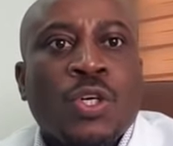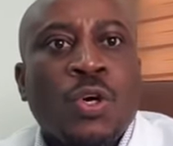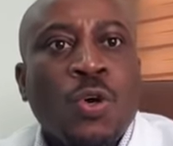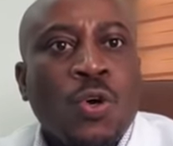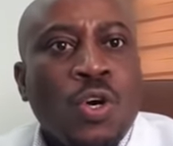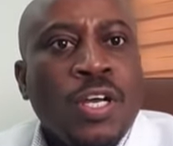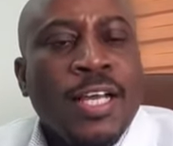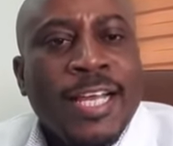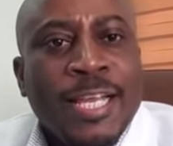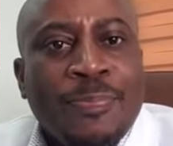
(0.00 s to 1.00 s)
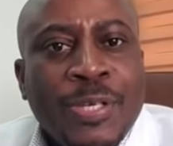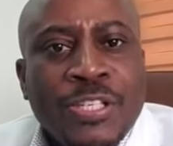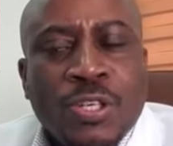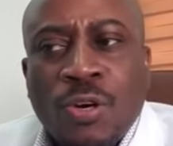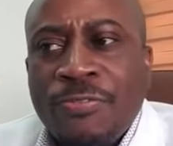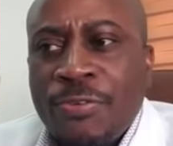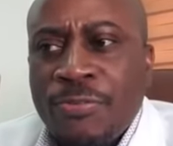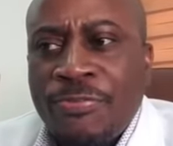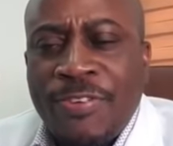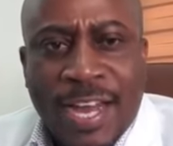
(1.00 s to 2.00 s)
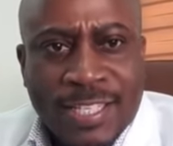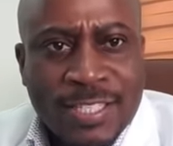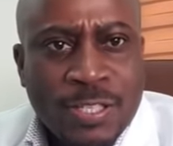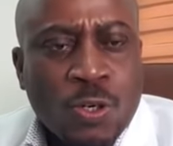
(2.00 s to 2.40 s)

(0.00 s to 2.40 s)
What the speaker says: or a piece of fat,